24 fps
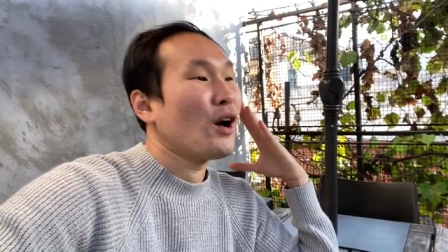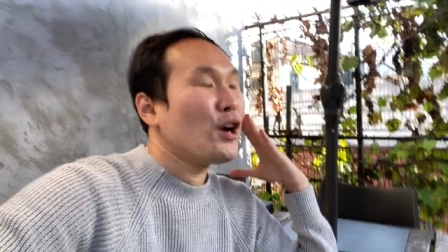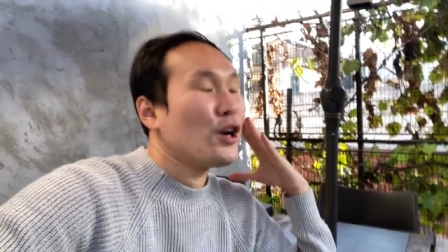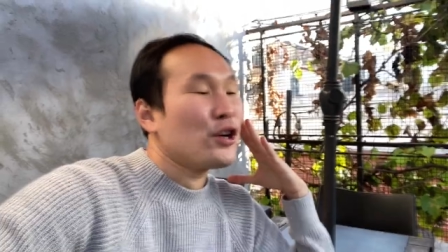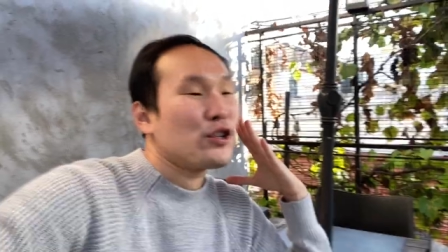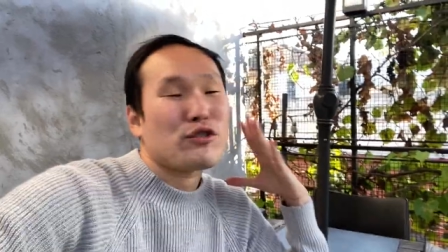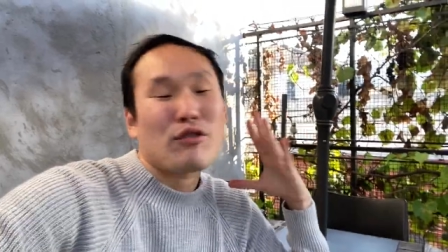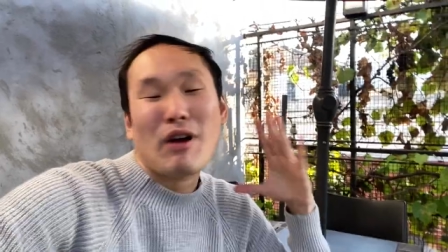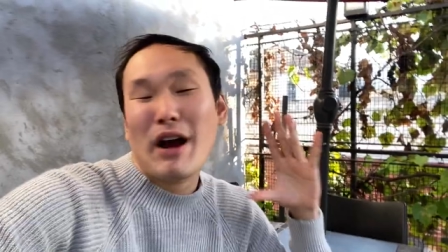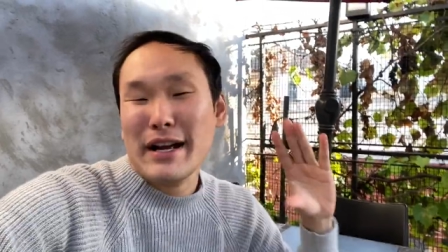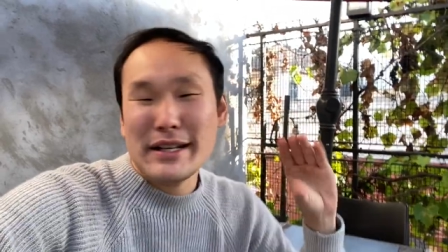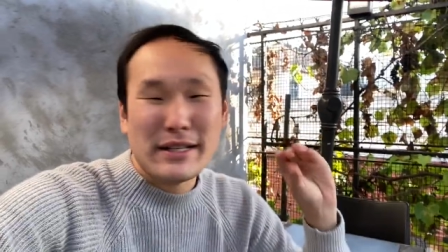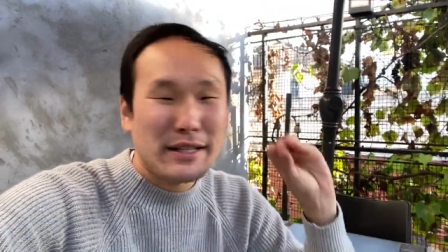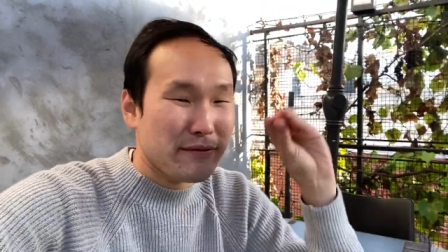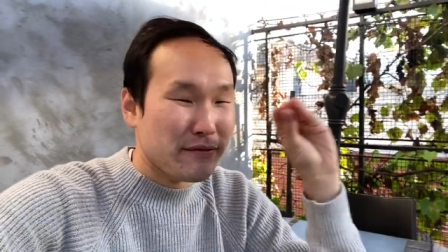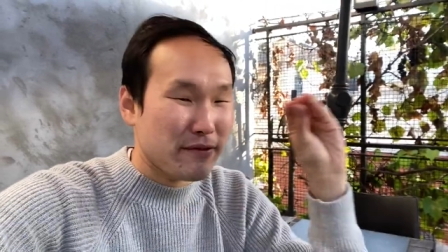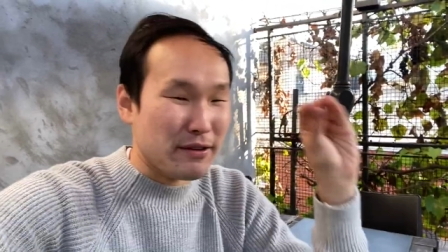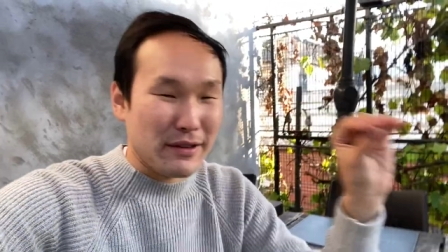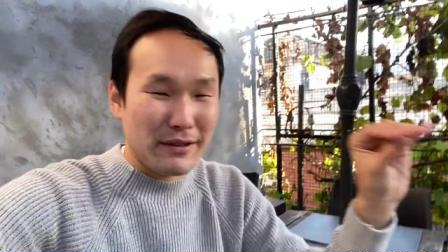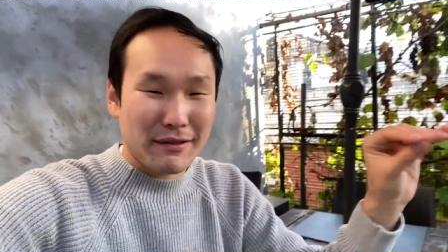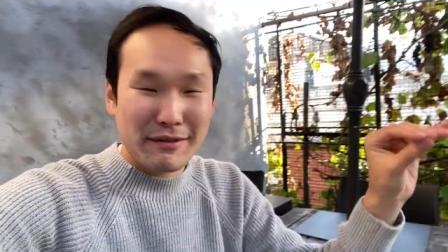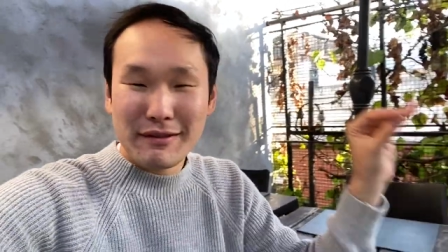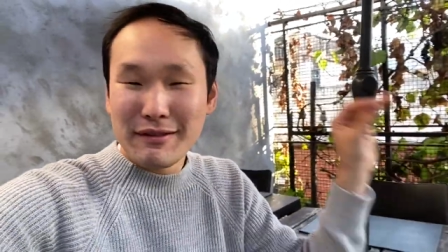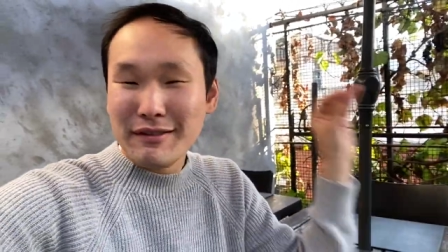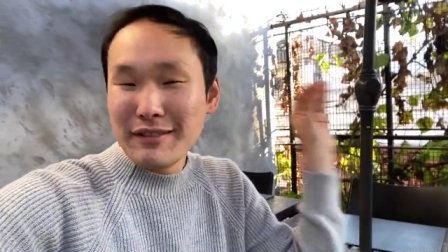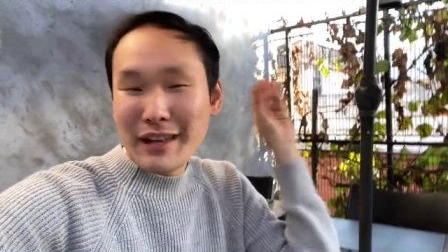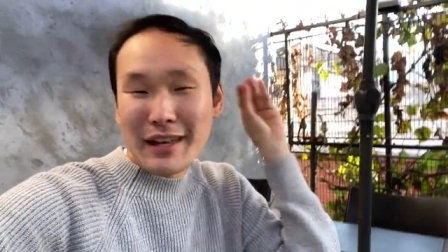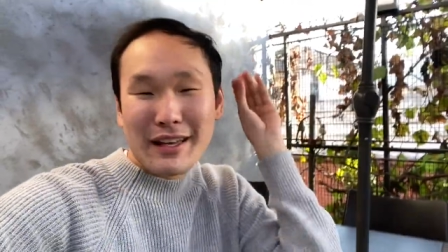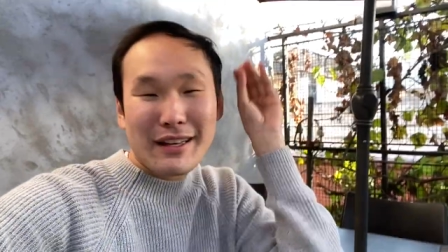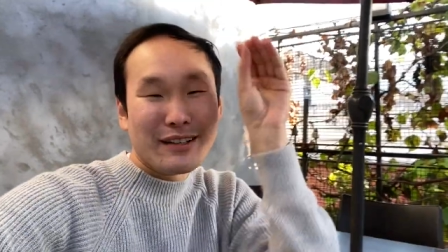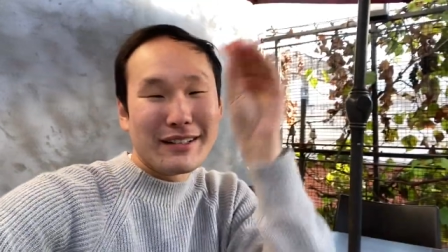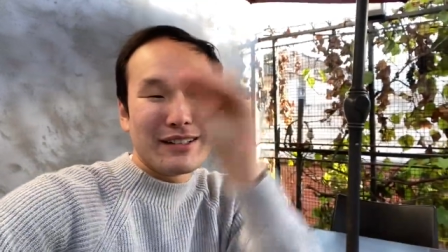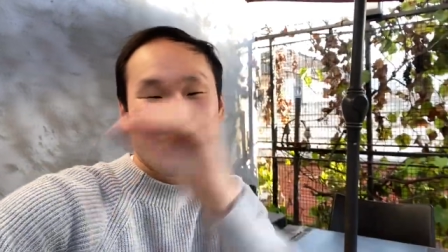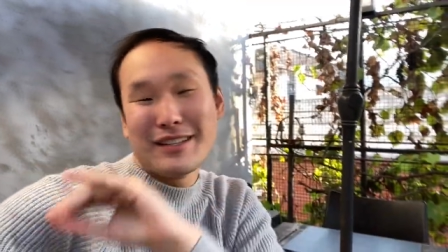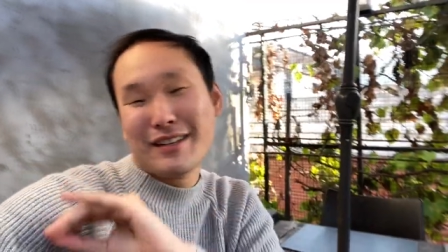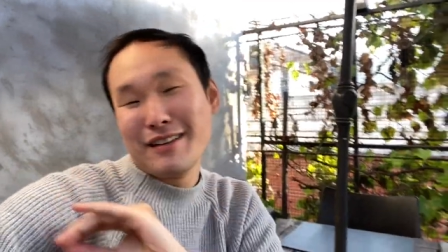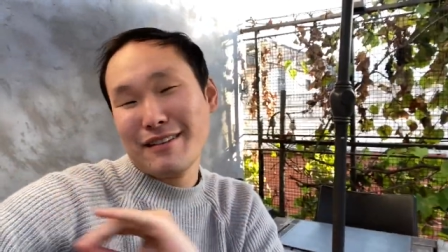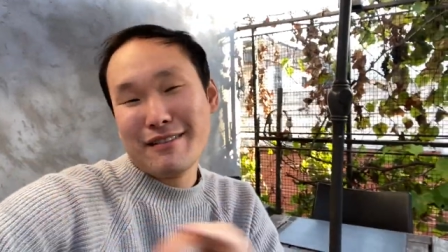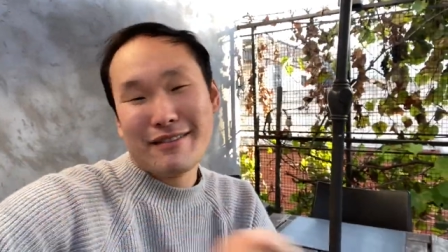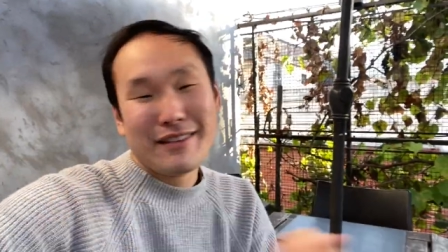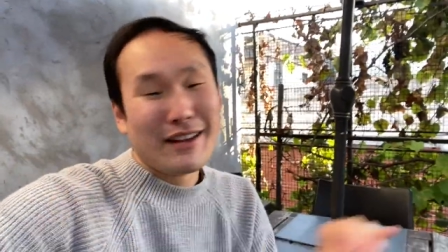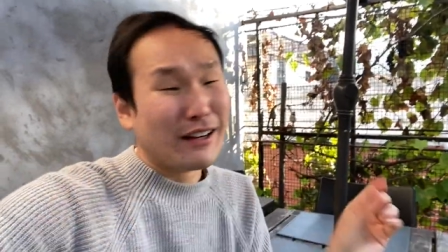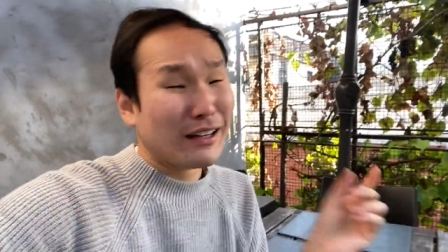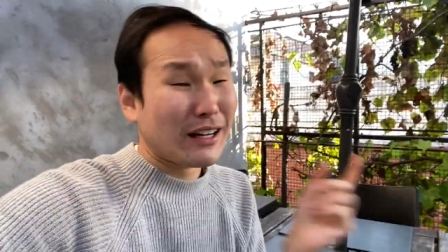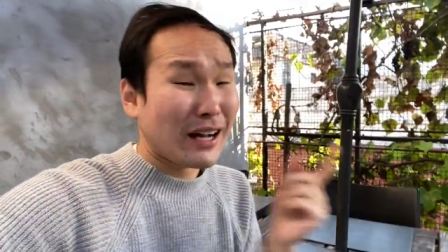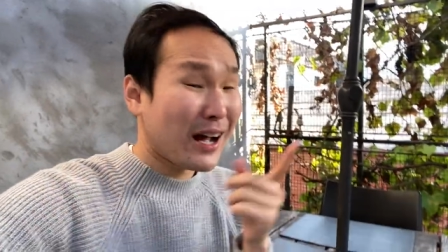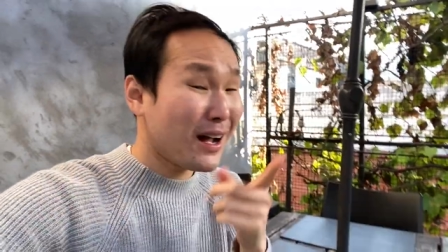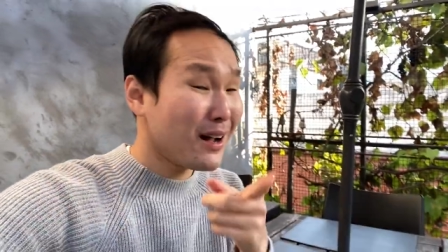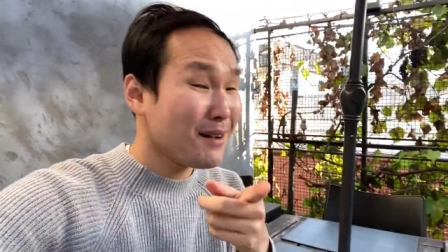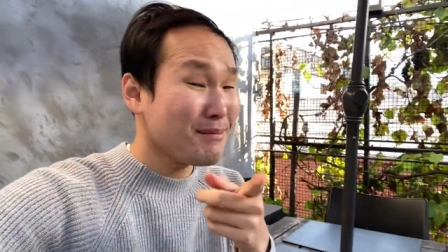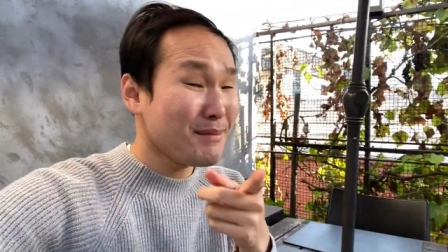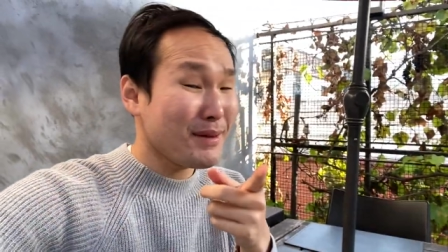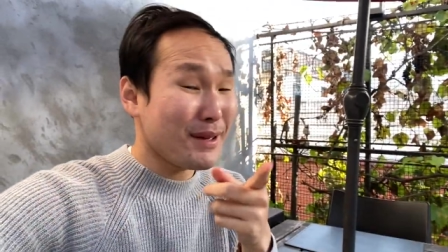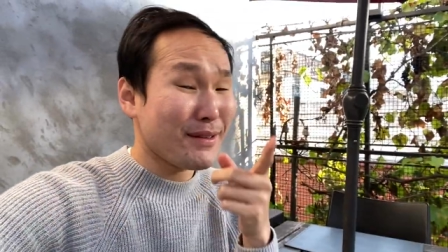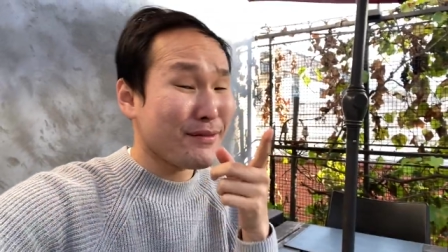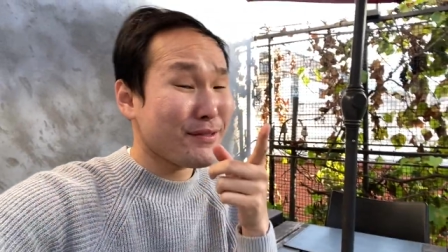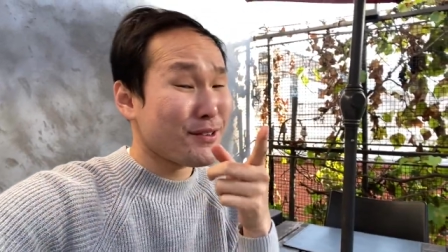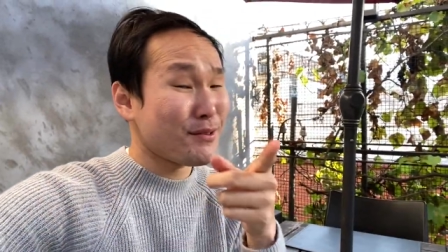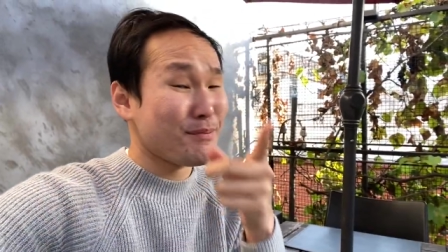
try different things here and there come if you're